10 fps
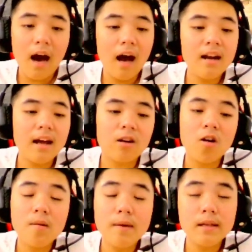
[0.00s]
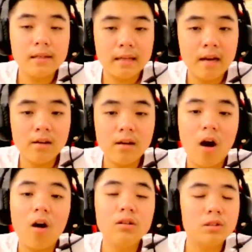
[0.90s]
an economist can
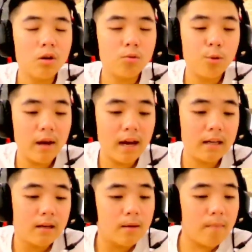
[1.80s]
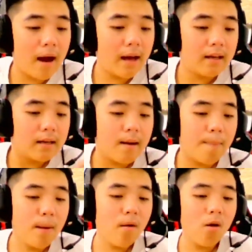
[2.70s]
also create by the
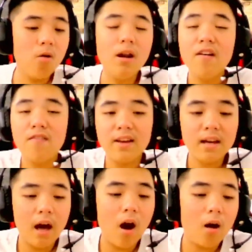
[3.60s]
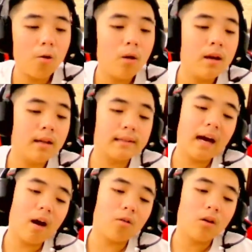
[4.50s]
people who living in a
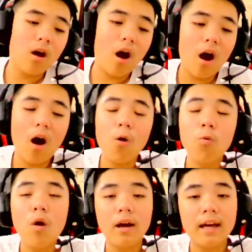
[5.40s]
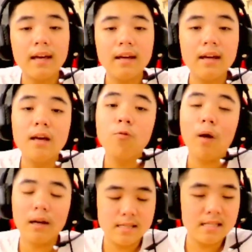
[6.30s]
town or working in
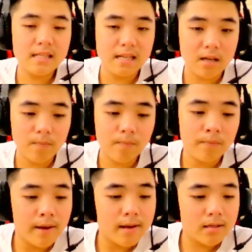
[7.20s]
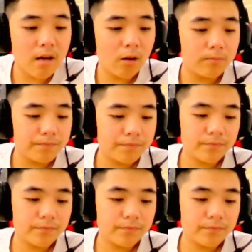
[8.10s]
one city. So